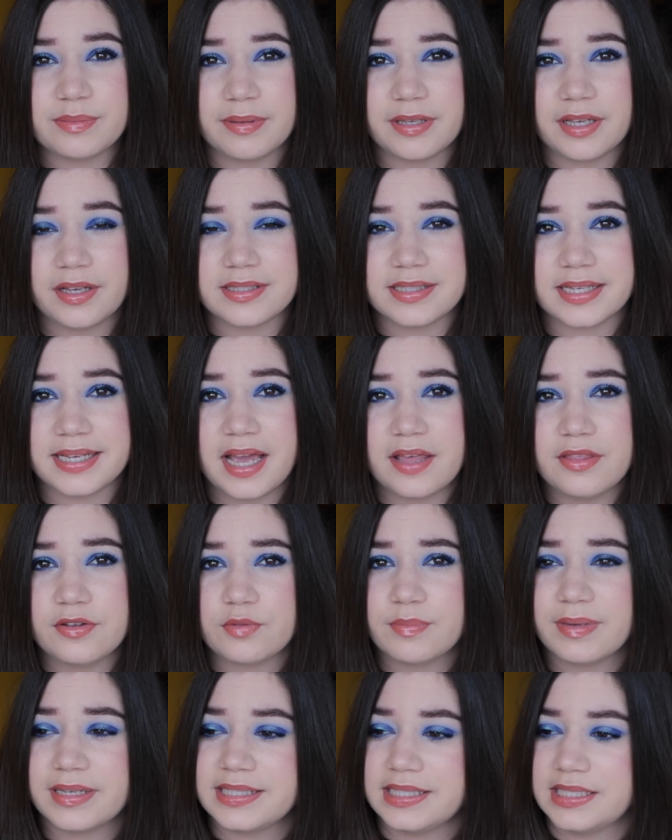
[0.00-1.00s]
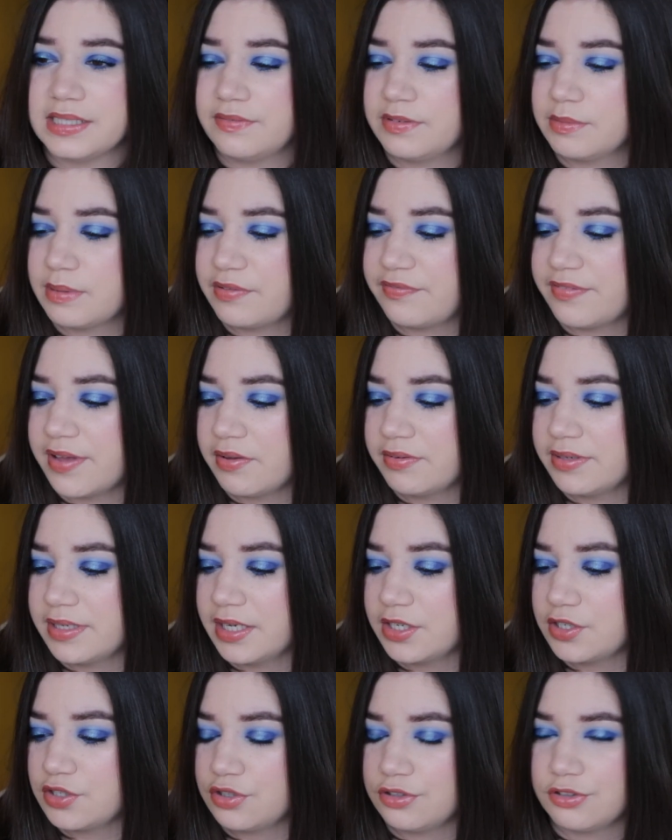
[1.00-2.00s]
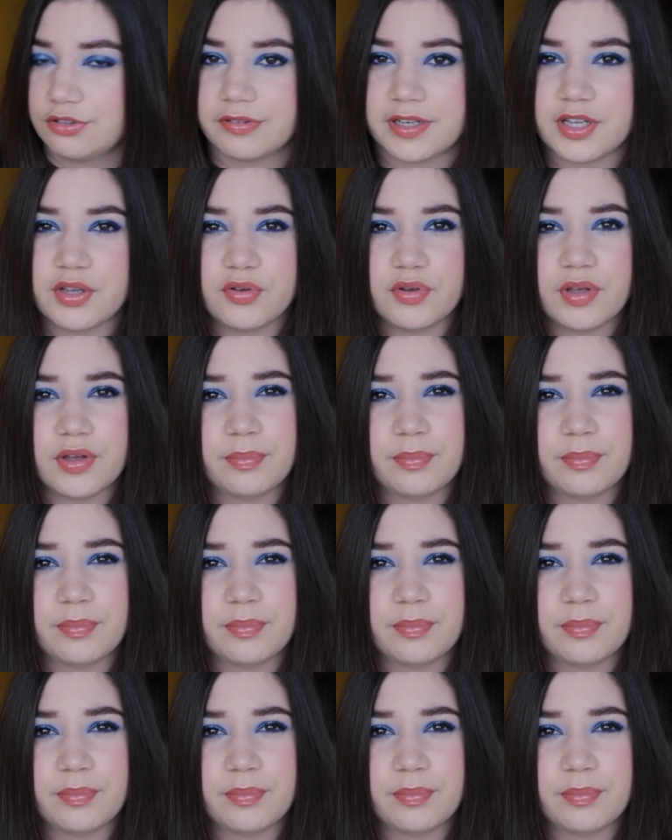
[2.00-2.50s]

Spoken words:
because I either mix it in with my foundation or I